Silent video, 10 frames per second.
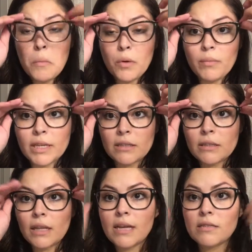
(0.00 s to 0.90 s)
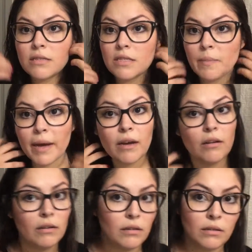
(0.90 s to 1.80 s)
Put my glasses
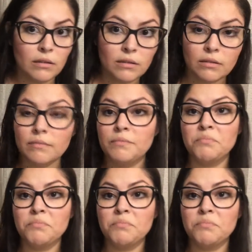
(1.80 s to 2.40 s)
back on.